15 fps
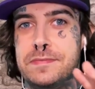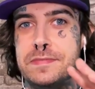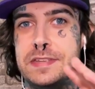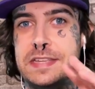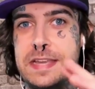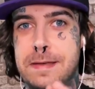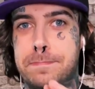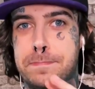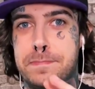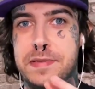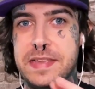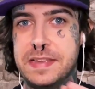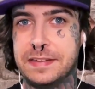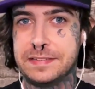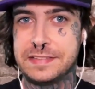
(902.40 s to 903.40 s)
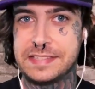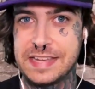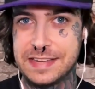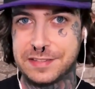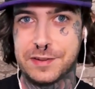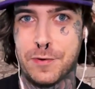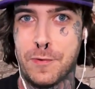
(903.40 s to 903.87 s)
kept being
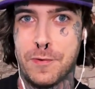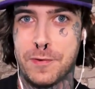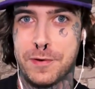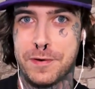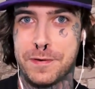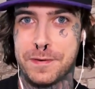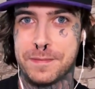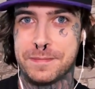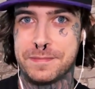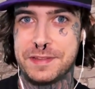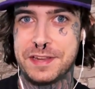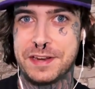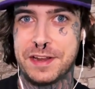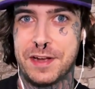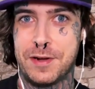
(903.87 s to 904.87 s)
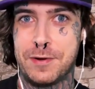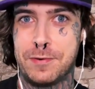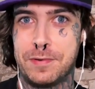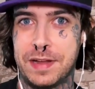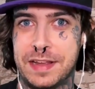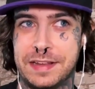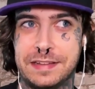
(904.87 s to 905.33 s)
deathcore,
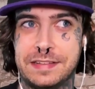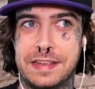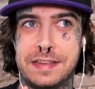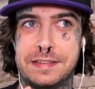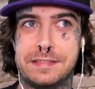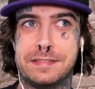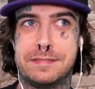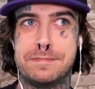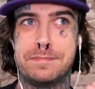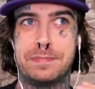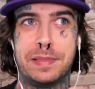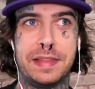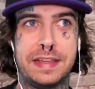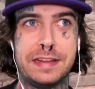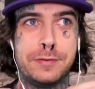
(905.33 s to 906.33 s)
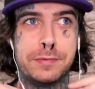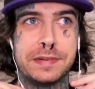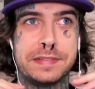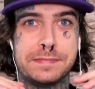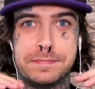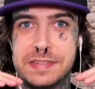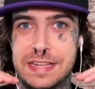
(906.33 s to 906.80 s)
and played
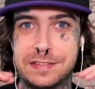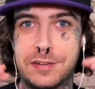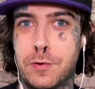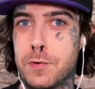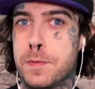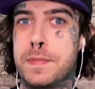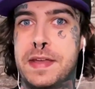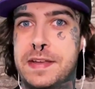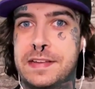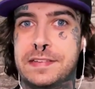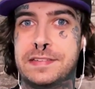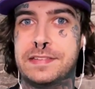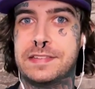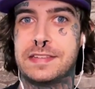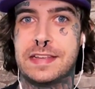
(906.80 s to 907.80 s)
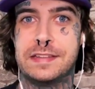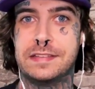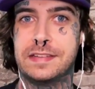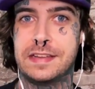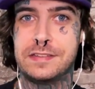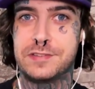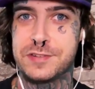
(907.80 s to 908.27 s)
with deathcore bands
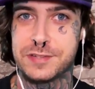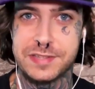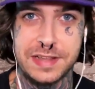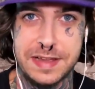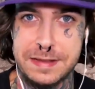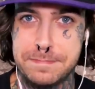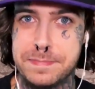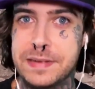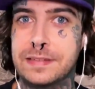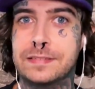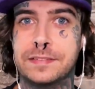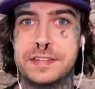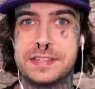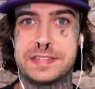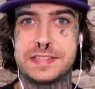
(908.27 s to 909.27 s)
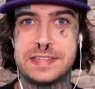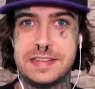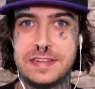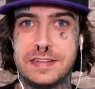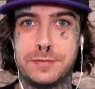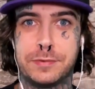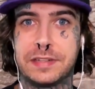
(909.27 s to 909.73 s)
and just like build a
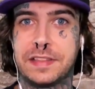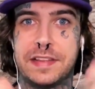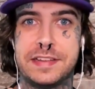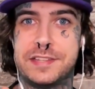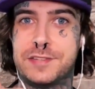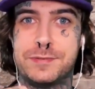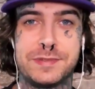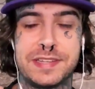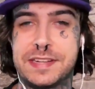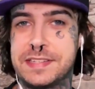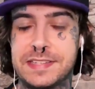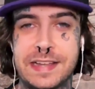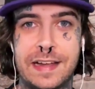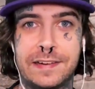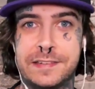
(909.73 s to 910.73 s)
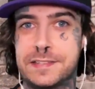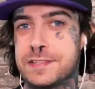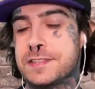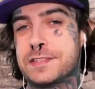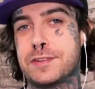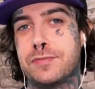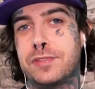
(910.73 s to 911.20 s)
scene with like Suicide Silence
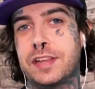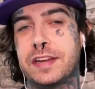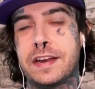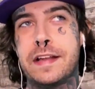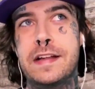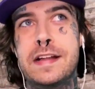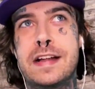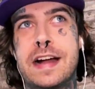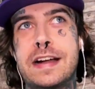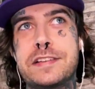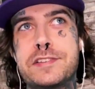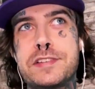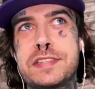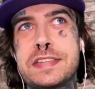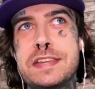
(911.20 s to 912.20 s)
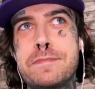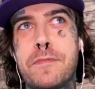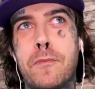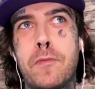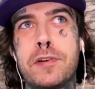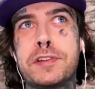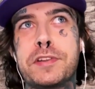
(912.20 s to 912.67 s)
and stuff like that. I just keep
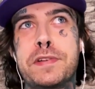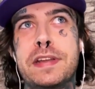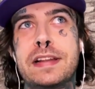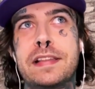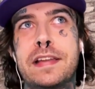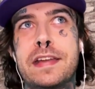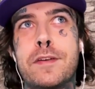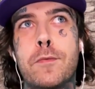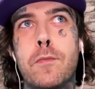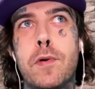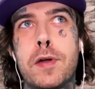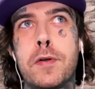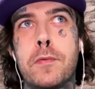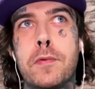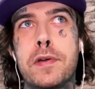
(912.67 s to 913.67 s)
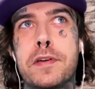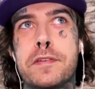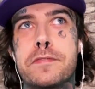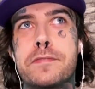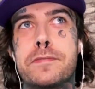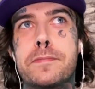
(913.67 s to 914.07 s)
wondering like what would have